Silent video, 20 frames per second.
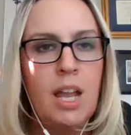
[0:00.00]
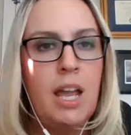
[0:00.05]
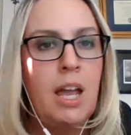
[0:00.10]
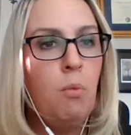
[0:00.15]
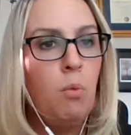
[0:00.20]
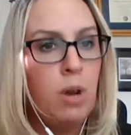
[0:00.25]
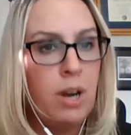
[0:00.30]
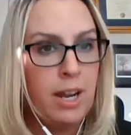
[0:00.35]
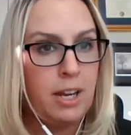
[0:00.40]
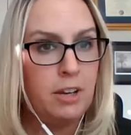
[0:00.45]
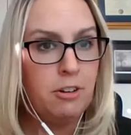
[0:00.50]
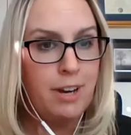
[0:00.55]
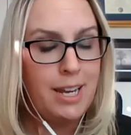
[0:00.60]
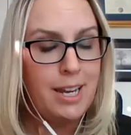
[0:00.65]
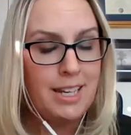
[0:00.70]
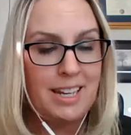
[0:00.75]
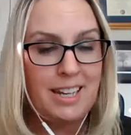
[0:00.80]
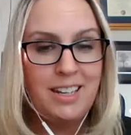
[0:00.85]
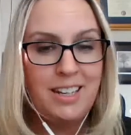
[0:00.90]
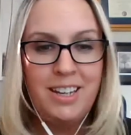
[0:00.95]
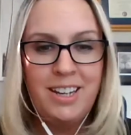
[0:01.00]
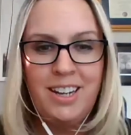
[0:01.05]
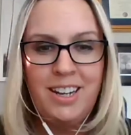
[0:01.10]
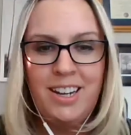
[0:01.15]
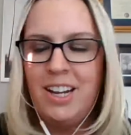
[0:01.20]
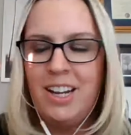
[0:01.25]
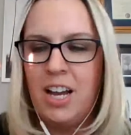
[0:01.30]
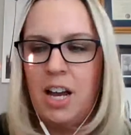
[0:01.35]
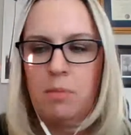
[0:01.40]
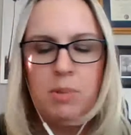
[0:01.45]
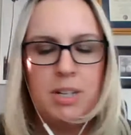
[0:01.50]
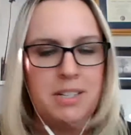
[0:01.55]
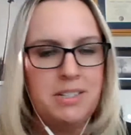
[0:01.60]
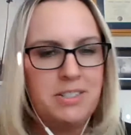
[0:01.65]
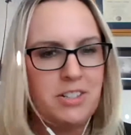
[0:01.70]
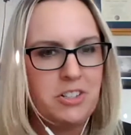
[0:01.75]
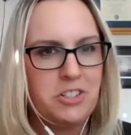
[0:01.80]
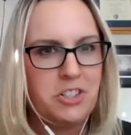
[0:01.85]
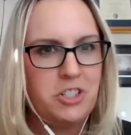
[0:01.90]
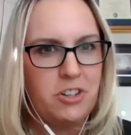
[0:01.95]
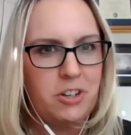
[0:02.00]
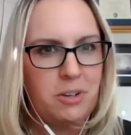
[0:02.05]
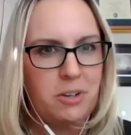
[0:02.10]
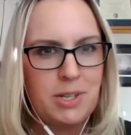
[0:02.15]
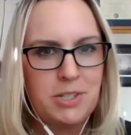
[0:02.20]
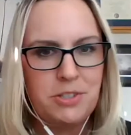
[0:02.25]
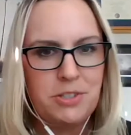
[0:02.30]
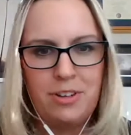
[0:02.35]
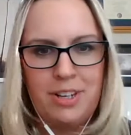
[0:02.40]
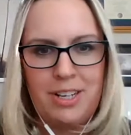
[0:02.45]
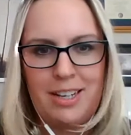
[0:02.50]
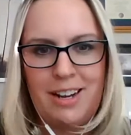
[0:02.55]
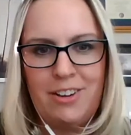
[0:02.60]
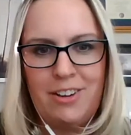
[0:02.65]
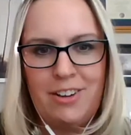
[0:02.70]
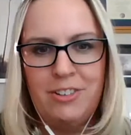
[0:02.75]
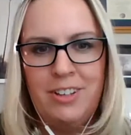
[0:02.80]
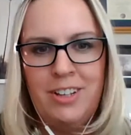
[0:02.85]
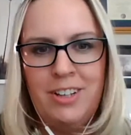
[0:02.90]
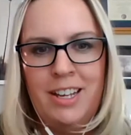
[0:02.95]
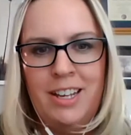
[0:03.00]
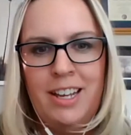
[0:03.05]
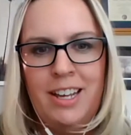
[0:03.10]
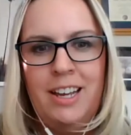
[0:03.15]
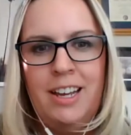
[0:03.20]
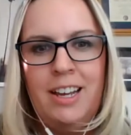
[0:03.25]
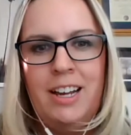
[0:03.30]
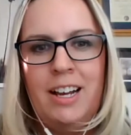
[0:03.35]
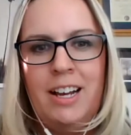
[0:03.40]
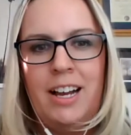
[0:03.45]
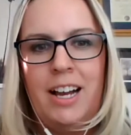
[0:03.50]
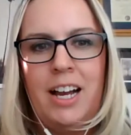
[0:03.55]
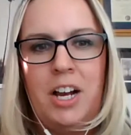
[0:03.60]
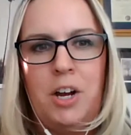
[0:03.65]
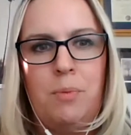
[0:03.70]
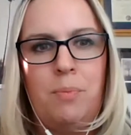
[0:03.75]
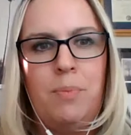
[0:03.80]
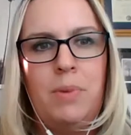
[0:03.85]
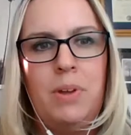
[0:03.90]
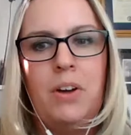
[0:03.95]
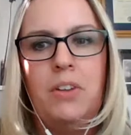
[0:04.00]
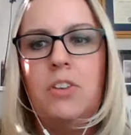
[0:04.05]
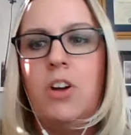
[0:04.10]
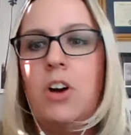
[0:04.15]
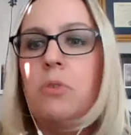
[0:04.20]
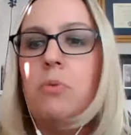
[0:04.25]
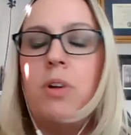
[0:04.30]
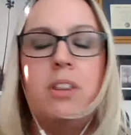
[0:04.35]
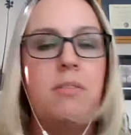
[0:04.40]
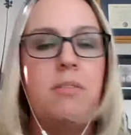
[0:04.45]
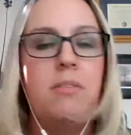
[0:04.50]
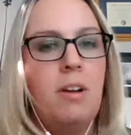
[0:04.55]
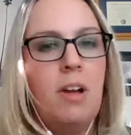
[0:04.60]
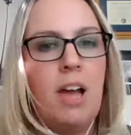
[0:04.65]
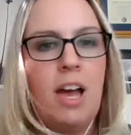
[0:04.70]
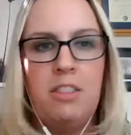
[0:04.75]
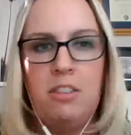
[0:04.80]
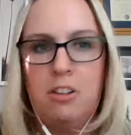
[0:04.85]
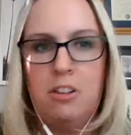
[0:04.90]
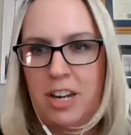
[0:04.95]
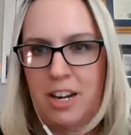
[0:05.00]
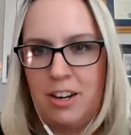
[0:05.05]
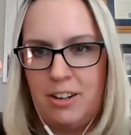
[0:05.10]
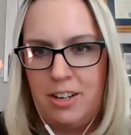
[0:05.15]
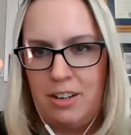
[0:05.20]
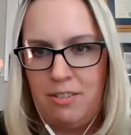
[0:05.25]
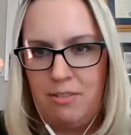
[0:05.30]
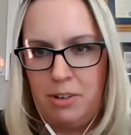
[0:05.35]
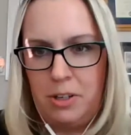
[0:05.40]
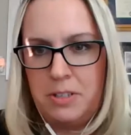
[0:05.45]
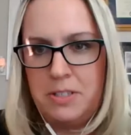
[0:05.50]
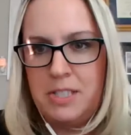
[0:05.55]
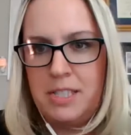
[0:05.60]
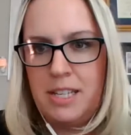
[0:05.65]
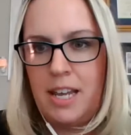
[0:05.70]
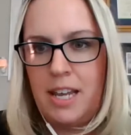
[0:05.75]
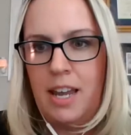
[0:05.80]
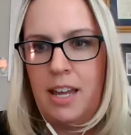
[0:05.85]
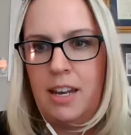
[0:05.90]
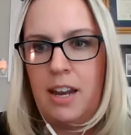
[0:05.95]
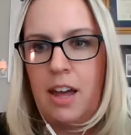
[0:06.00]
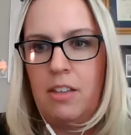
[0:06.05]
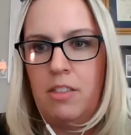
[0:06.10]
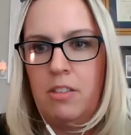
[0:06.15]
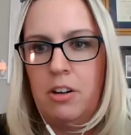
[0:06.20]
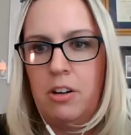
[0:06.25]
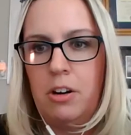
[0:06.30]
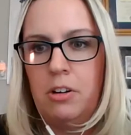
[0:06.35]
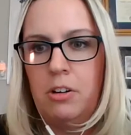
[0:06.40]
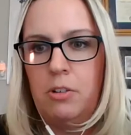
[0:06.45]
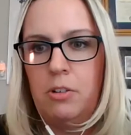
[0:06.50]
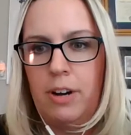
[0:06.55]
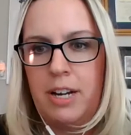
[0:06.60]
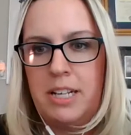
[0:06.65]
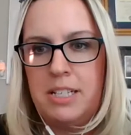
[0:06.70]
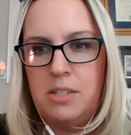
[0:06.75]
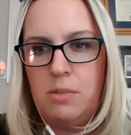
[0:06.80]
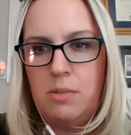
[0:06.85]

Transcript: And what I created, I'm going to start sharing my screen now, along with other caregivers and other great